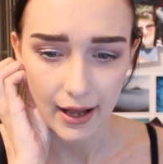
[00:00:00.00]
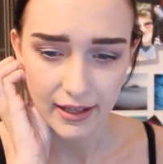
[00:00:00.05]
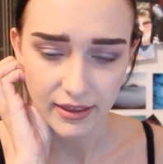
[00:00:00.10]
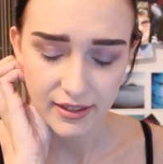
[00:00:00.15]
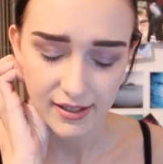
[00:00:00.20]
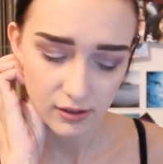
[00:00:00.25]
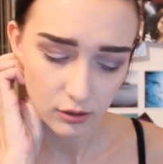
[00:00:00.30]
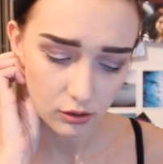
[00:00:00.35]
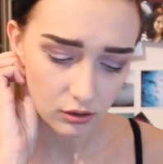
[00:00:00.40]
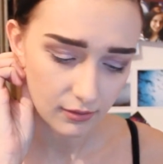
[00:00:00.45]

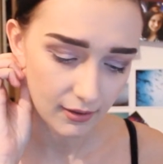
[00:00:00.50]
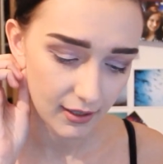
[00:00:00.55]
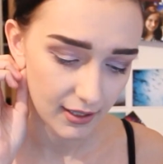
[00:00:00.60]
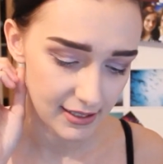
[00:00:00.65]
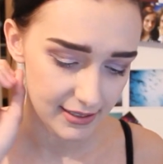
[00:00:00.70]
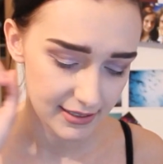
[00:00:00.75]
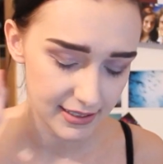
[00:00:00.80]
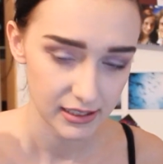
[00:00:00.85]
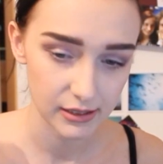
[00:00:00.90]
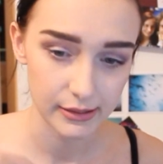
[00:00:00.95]
They talk about
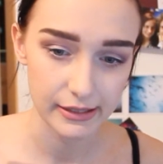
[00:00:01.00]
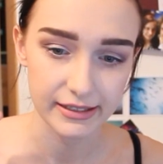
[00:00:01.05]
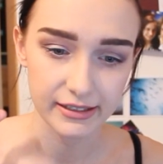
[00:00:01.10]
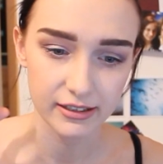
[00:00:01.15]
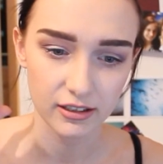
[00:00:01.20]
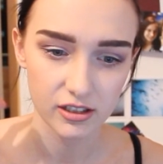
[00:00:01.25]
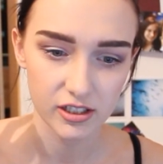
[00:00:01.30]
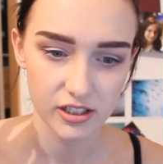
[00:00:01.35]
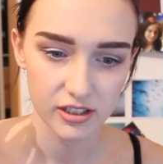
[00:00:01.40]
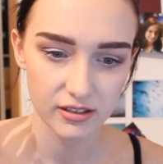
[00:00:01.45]
these things with
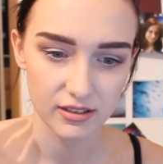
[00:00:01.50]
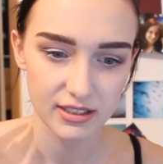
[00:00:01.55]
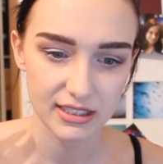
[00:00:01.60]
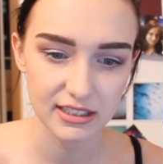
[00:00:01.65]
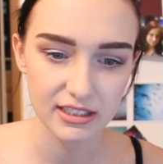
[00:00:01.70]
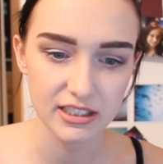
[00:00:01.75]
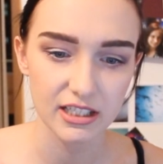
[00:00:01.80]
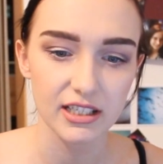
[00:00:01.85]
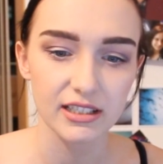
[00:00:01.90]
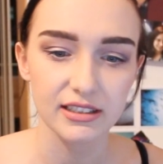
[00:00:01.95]
such
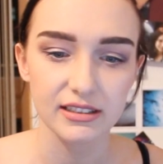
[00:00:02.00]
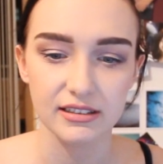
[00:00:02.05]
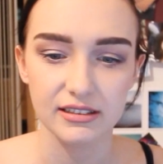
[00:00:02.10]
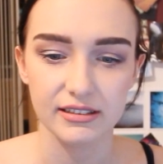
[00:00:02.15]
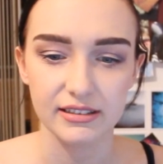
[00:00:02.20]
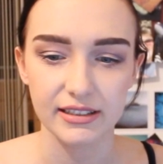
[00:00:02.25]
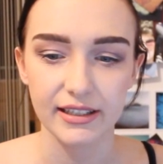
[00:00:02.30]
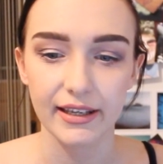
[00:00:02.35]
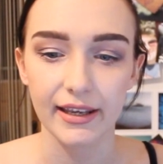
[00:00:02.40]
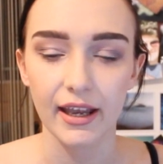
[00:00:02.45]

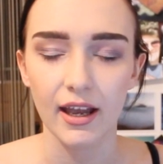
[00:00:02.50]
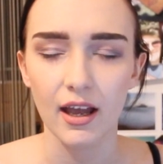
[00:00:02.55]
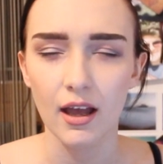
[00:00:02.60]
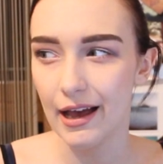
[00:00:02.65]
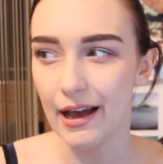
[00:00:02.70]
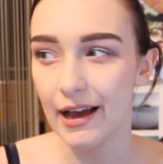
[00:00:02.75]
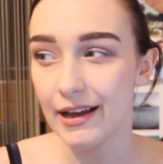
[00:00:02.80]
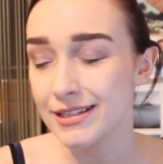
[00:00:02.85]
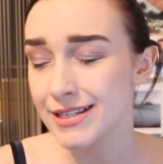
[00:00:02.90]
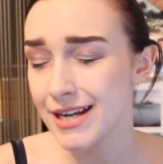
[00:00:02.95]
certainty,
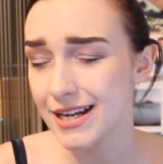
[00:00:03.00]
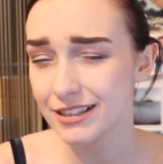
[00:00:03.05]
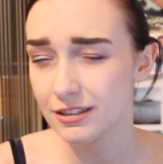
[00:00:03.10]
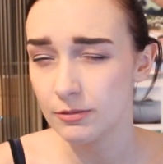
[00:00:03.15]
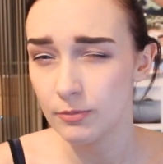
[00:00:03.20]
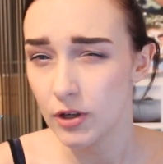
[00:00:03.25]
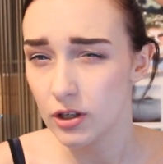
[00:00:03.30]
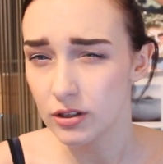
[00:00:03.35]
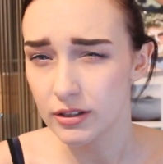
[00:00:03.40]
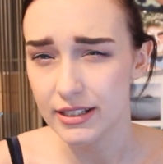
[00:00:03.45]
and yet,
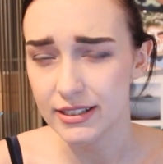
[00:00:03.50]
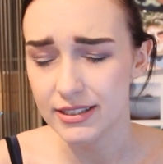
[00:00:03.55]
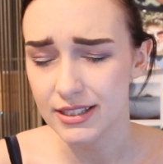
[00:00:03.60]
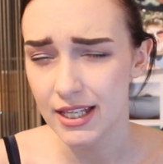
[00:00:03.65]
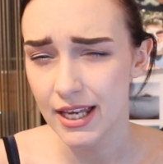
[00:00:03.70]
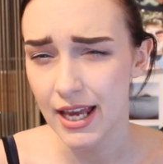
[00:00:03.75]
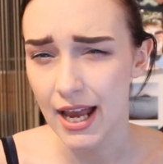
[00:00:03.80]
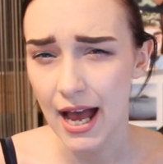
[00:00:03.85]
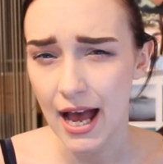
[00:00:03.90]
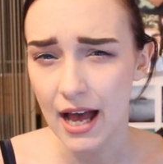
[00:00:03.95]
to be honest,
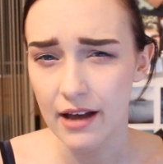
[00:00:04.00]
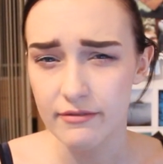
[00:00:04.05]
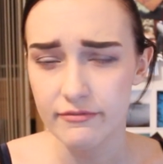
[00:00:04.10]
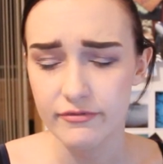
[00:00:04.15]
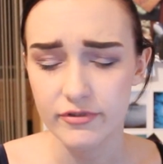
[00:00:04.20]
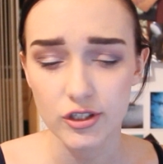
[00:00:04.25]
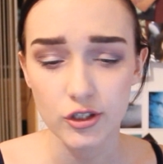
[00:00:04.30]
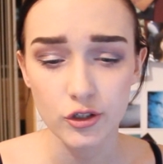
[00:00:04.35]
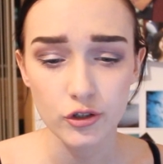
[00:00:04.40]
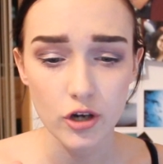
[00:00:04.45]
they
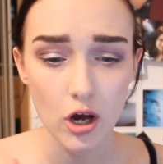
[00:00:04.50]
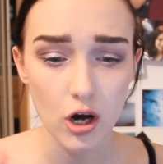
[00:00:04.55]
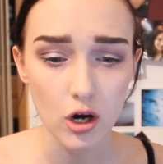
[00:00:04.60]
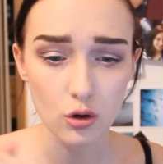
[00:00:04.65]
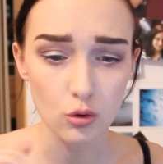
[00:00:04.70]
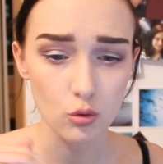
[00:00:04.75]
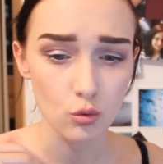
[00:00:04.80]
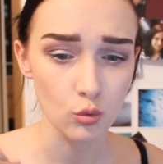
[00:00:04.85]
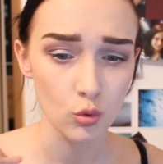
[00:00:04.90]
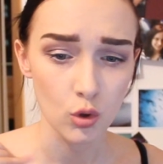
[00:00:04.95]
have
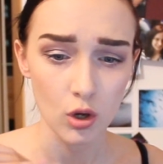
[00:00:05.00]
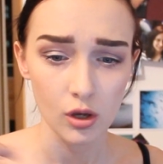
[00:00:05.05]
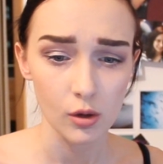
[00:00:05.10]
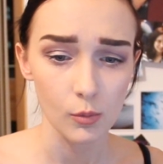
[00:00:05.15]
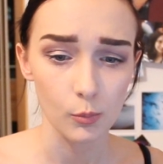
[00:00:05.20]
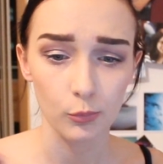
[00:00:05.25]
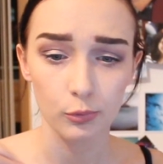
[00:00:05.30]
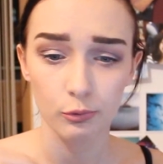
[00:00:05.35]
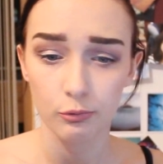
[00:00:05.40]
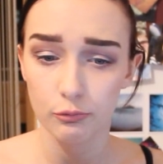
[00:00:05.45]
no
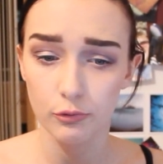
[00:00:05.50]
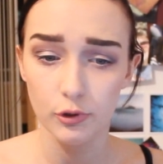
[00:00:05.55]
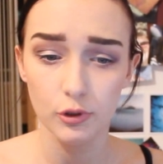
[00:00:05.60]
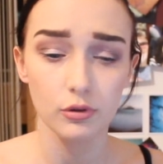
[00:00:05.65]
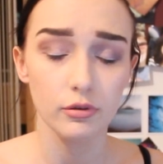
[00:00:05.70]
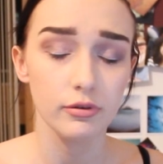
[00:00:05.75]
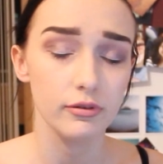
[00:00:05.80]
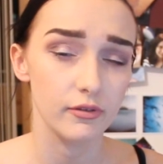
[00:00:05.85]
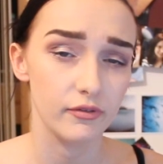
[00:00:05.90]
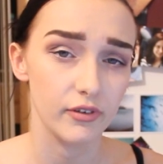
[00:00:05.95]

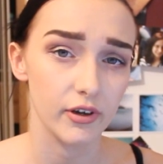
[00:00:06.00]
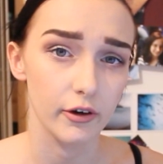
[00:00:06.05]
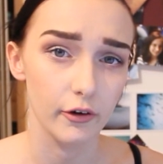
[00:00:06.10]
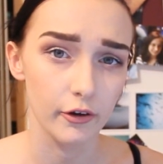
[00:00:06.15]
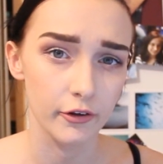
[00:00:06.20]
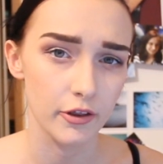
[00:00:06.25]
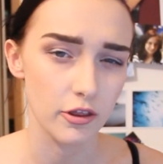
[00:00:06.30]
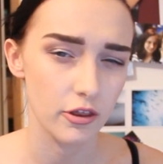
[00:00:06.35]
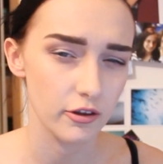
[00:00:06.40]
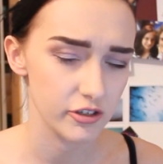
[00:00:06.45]
proof of it
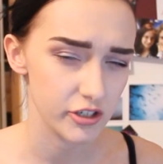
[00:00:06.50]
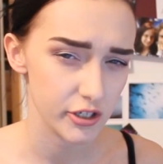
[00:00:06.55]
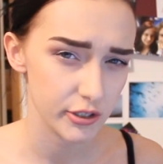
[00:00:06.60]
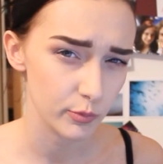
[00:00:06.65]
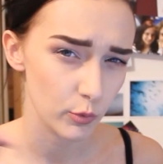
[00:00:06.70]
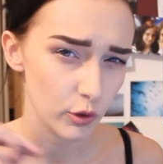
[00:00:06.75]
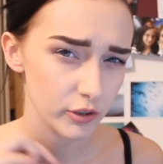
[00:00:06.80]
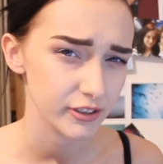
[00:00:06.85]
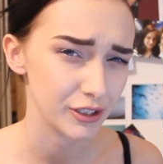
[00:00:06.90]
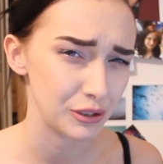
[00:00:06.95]
other than
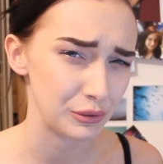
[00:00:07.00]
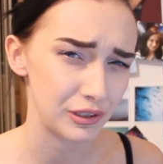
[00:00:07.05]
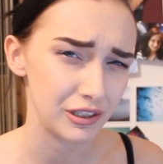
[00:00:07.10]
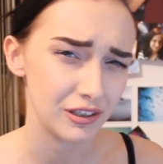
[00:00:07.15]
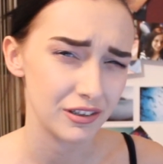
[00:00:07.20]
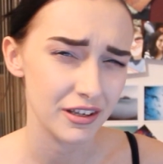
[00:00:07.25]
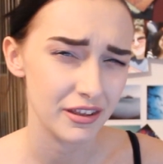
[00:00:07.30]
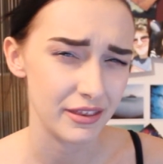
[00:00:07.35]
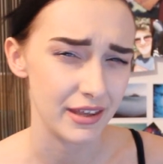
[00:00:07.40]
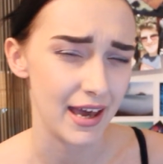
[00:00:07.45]
just what's going
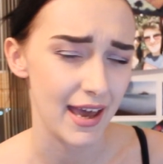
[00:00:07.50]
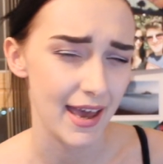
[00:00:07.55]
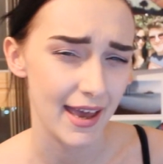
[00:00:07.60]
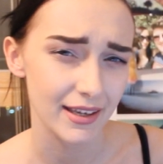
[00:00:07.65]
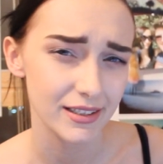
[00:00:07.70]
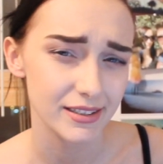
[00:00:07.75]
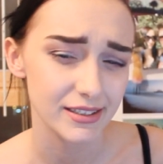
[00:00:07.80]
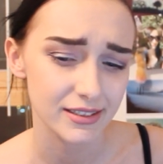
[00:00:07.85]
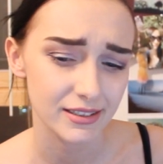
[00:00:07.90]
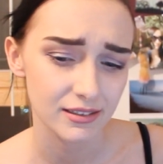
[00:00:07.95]
on in their
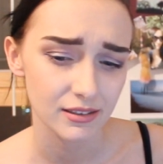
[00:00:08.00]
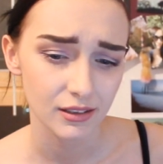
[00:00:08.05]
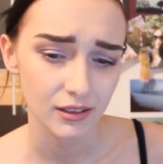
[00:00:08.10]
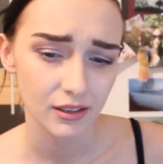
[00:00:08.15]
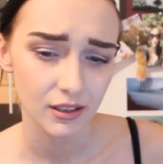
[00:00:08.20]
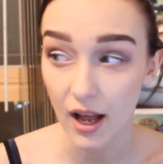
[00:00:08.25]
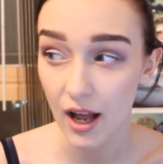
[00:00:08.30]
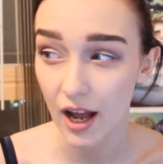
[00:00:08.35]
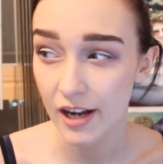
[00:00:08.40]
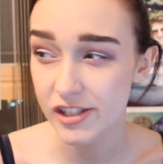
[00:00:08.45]
heads.
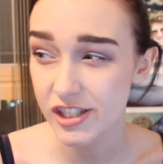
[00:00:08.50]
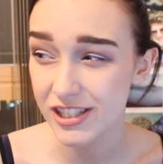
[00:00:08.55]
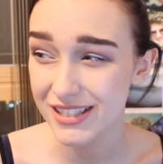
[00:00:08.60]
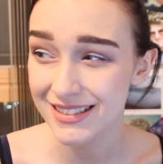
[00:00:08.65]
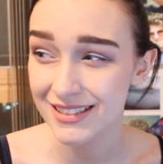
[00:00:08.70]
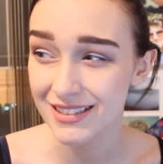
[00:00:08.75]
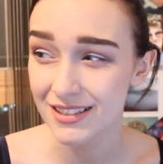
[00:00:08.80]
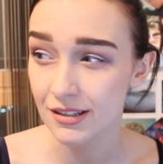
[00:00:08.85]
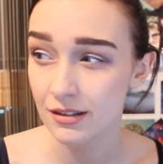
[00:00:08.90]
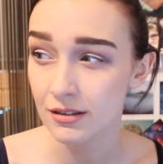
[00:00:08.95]
And
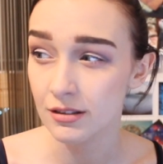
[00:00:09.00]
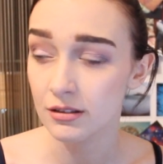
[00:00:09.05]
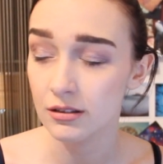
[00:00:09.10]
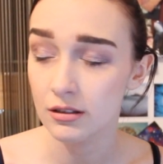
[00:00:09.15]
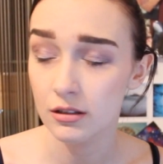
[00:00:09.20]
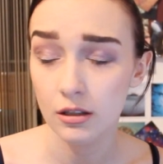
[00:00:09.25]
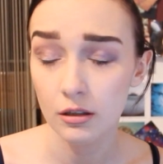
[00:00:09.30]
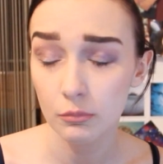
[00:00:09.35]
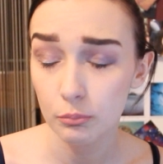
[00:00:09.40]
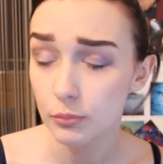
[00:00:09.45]
just the
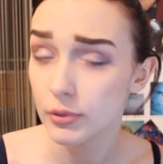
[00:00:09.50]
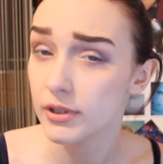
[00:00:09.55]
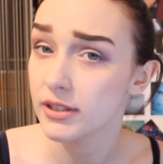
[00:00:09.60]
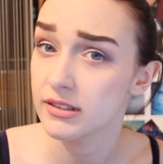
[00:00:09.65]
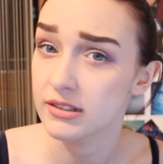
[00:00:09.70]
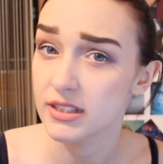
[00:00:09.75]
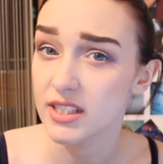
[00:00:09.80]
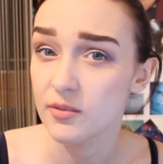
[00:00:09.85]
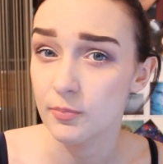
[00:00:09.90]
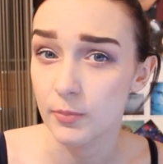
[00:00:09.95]

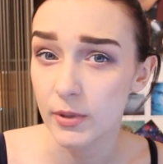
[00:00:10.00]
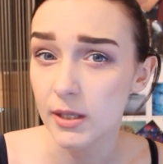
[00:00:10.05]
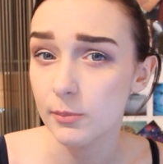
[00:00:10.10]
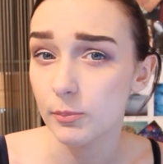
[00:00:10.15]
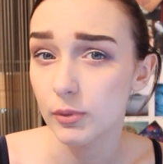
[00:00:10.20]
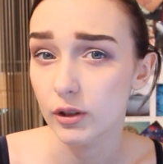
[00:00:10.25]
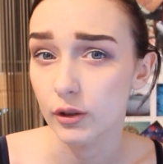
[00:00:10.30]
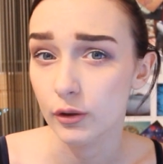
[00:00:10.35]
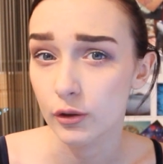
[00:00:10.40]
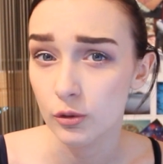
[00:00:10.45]
numbers of
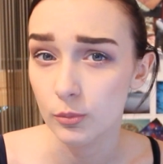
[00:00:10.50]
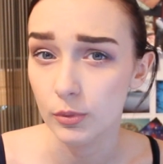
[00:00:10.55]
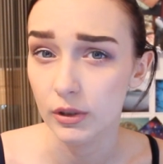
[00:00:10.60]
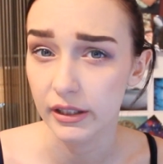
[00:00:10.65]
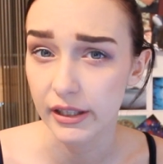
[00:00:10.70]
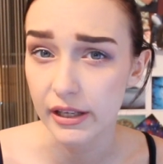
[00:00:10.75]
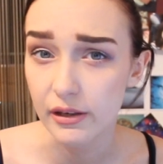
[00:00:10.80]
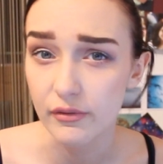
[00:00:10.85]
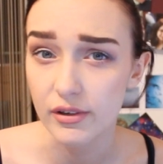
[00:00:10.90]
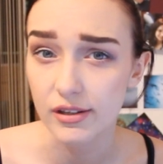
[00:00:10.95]
people who
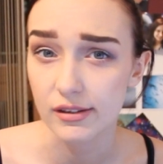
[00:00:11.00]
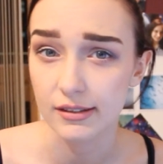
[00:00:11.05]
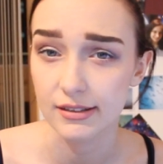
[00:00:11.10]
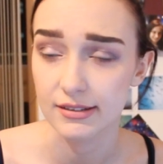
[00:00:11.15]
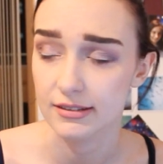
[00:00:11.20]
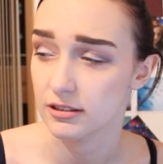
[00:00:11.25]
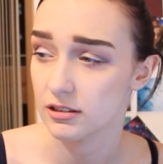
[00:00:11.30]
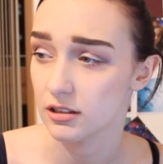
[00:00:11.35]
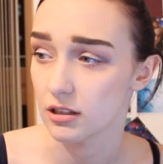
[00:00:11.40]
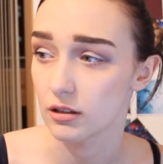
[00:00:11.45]
believe in
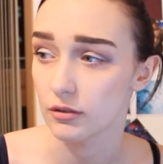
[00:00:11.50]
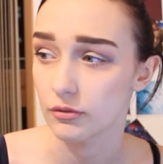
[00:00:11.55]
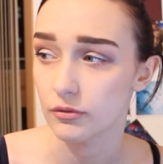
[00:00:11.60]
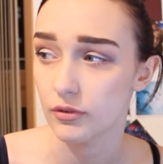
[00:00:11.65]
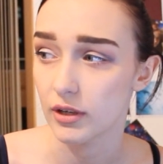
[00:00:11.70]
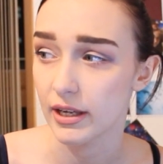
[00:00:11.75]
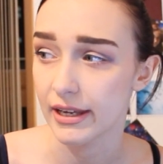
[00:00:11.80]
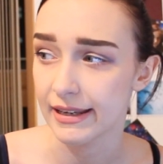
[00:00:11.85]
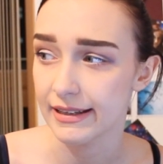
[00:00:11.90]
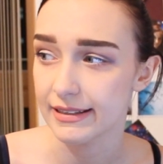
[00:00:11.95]
this stuff
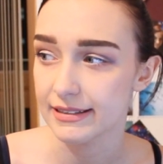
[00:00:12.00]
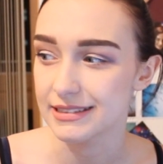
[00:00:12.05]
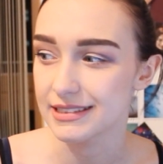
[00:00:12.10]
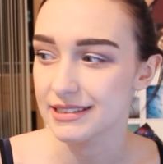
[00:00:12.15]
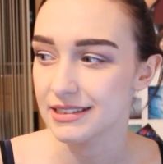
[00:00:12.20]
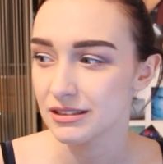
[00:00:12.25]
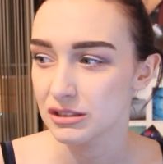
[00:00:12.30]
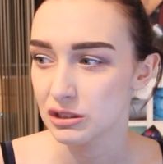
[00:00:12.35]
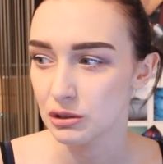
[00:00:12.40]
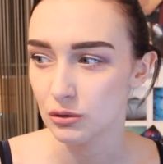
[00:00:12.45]

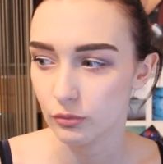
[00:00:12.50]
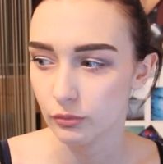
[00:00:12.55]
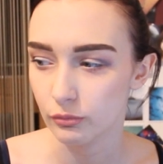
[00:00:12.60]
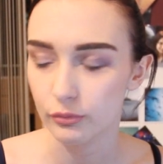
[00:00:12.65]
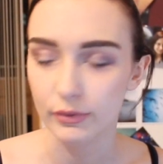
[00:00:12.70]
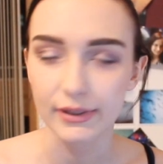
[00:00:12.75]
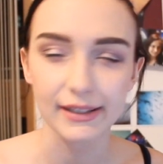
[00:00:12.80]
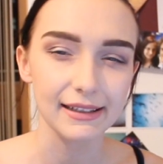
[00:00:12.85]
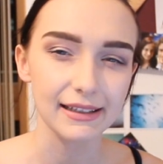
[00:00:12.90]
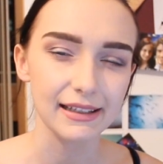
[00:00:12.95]
is
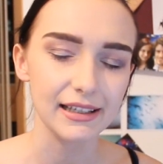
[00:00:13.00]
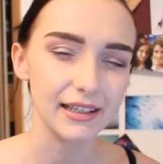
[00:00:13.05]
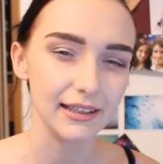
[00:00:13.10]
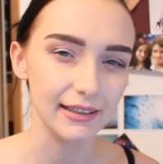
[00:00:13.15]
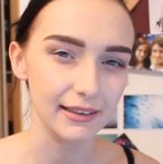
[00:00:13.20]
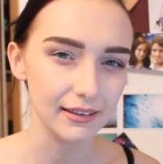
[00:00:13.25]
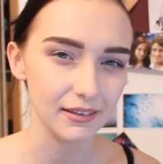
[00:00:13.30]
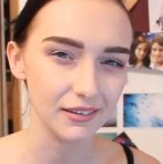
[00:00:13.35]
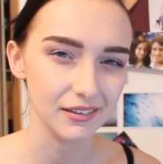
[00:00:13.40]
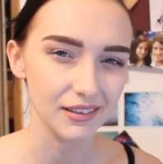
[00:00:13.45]

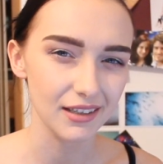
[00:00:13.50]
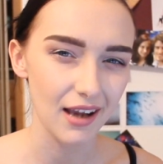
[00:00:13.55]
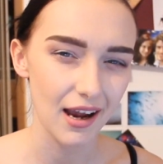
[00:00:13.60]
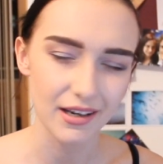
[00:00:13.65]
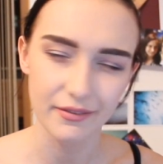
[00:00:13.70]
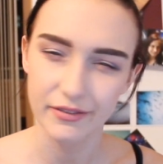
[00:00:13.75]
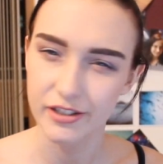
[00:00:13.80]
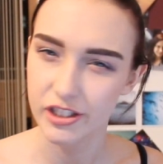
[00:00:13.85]
really kind of